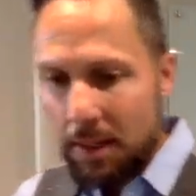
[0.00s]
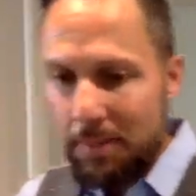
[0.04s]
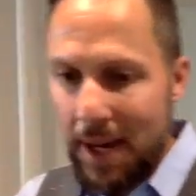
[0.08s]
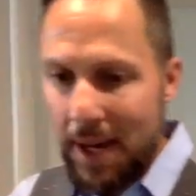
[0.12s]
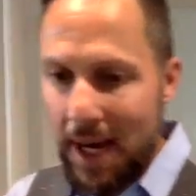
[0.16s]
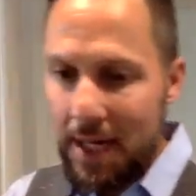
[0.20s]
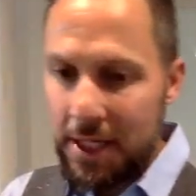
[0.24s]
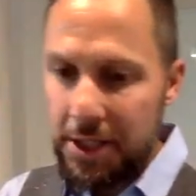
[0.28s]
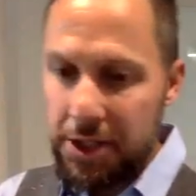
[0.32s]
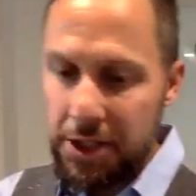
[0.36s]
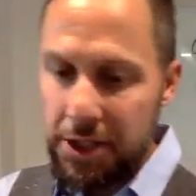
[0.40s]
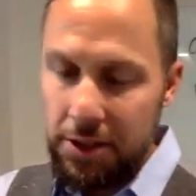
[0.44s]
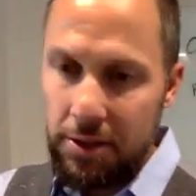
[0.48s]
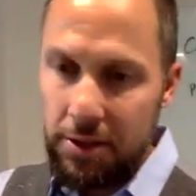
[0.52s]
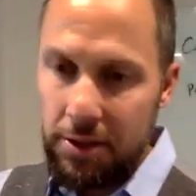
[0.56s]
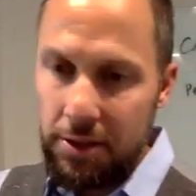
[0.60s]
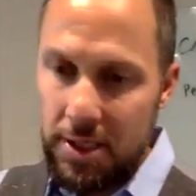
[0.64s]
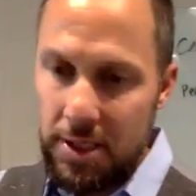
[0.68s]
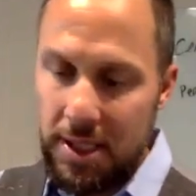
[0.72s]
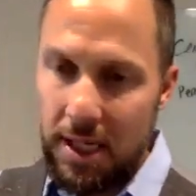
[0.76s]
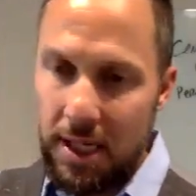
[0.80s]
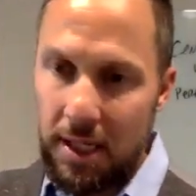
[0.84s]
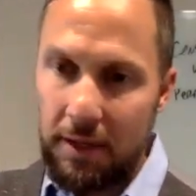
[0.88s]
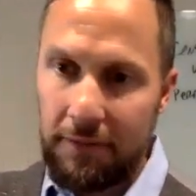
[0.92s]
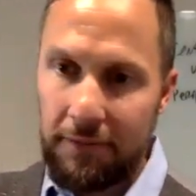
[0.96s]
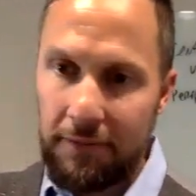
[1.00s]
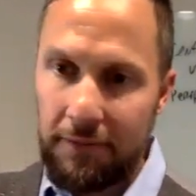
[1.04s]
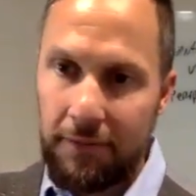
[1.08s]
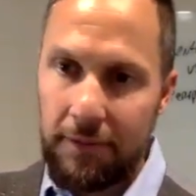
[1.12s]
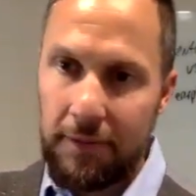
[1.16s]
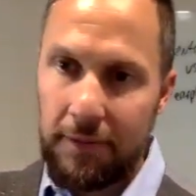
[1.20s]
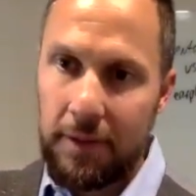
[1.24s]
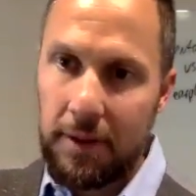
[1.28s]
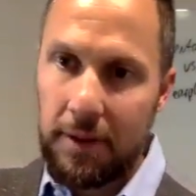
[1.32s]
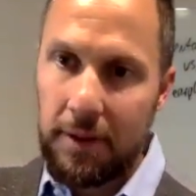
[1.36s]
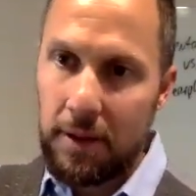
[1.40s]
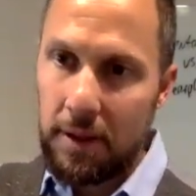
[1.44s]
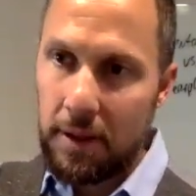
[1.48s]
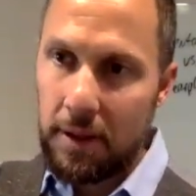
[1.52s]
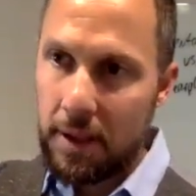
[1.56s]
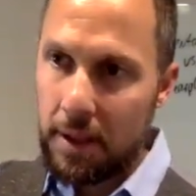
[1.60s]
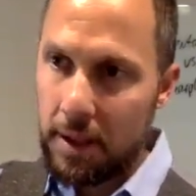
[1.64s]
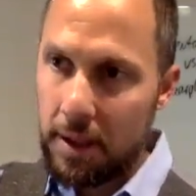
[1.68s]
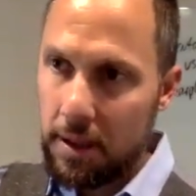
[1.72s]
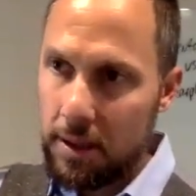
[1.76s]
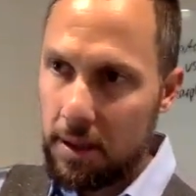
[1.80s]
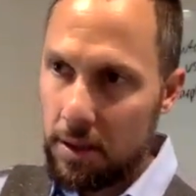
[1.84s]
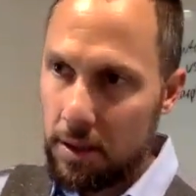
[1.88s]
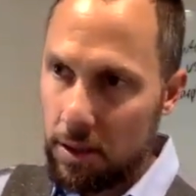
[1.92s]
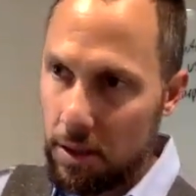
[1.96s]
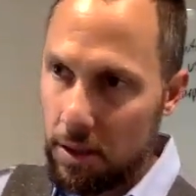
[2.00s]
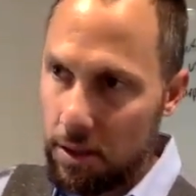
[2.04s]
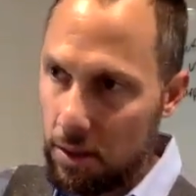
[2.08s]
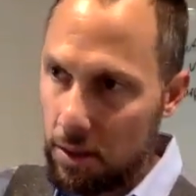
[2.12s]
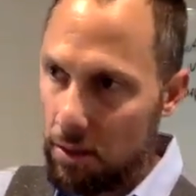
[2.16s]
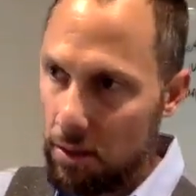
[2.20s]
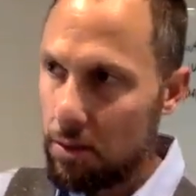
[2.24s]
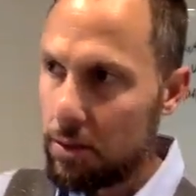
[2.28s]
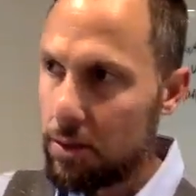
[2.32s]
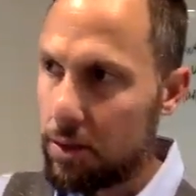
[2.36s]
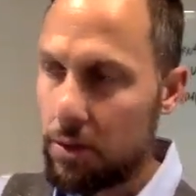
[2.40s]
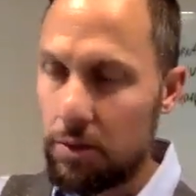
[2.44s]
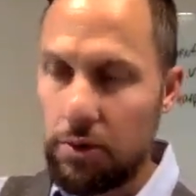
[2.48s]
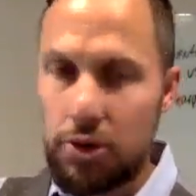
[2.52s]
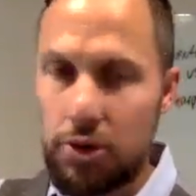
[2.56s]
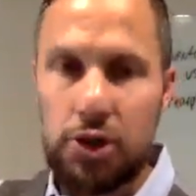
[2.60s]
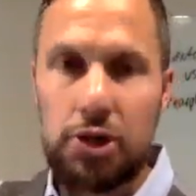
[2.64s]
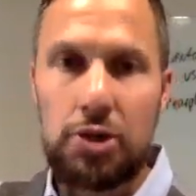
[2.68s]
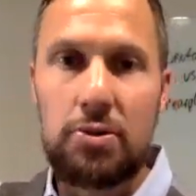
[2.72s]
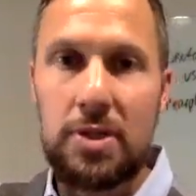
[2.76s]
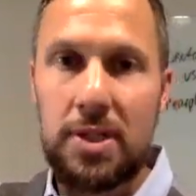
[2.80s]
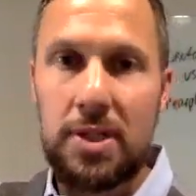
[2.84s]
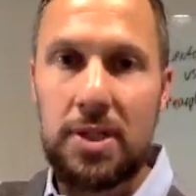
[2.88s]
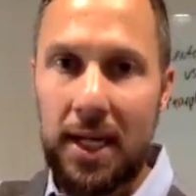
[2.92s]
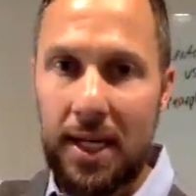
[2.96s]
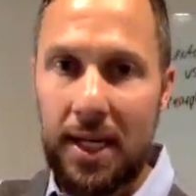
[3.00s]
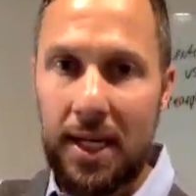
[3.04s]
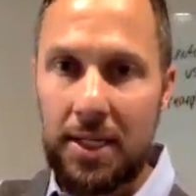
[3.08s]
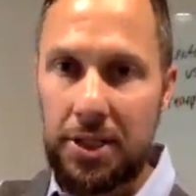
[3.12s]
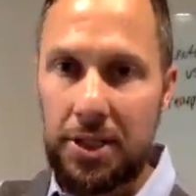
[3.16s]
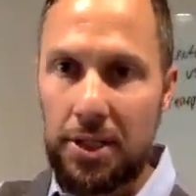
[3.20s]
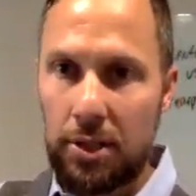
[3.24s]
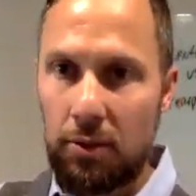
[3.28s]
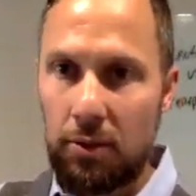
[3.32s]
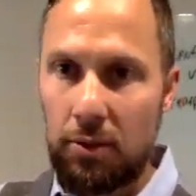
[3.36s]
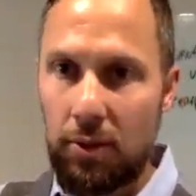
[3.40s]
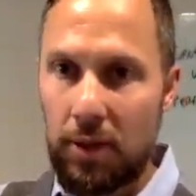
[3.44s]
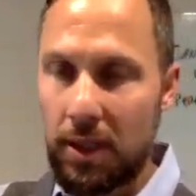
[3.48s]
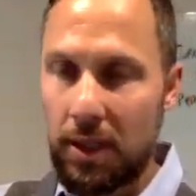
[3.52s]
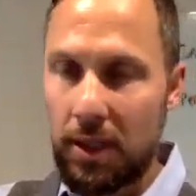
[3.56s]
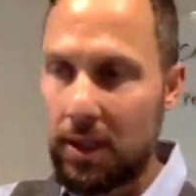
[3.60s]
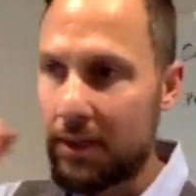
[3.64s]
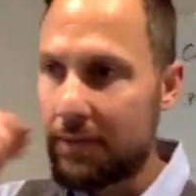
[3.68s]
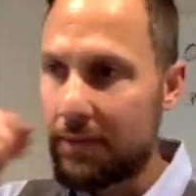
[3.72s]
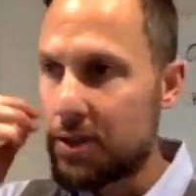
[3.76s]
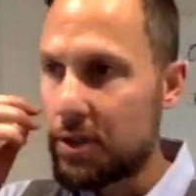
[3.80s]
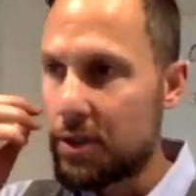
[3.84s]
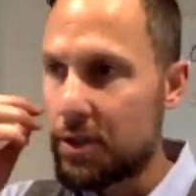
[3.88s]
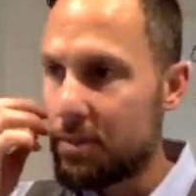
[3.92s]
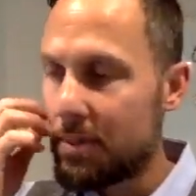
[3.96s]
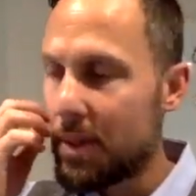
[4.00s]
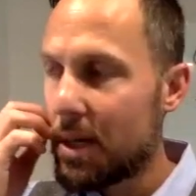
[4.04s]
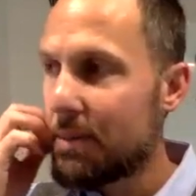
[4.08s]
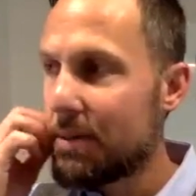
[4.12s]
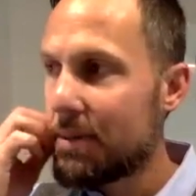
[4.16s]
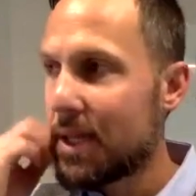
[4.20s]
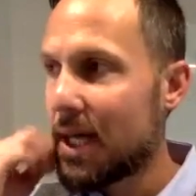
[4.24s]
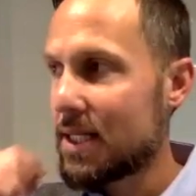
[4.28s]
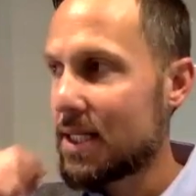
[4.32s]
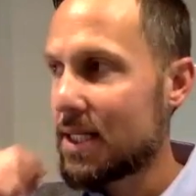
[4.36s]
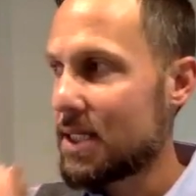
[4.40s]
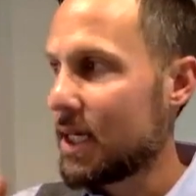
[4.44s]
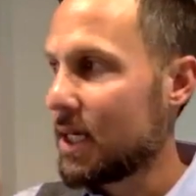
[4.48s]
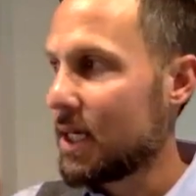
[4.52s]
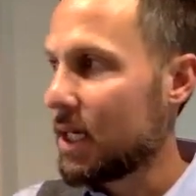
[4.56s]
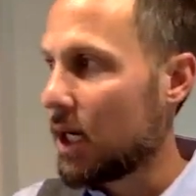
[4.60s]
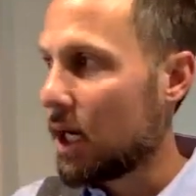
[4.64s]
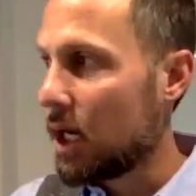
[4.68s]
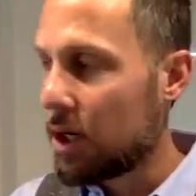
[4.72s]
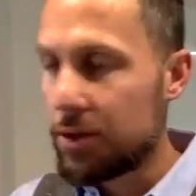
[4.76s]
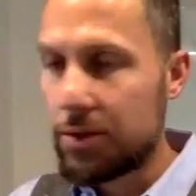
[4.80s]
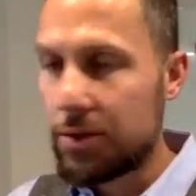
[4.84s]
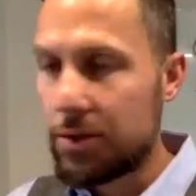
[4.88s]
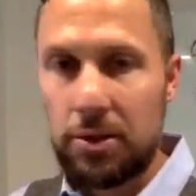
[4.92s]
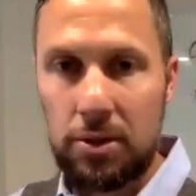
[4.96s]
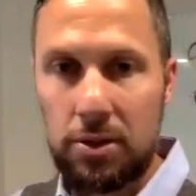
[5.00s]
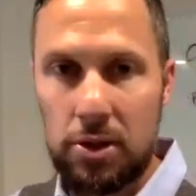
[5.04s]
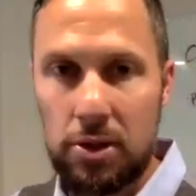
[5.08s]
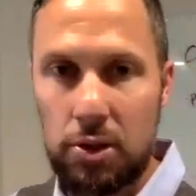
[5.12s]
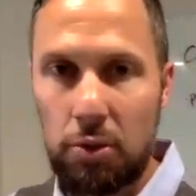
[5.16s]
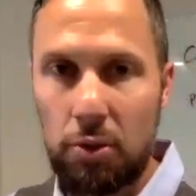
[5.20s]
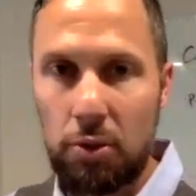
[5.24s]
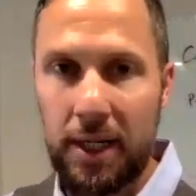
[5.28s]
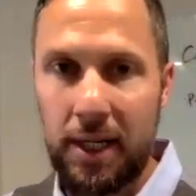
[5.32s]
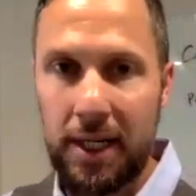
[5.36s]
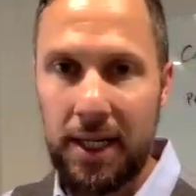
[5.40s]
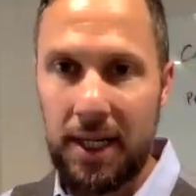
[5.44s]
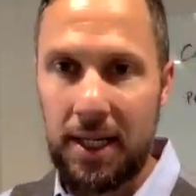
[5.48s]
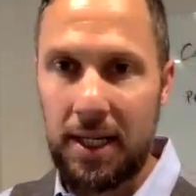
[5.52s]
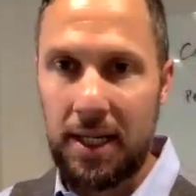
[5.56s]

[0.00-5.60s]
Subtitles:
imagine yourself that you choose an age that you want to live to, and maybe that's like 120.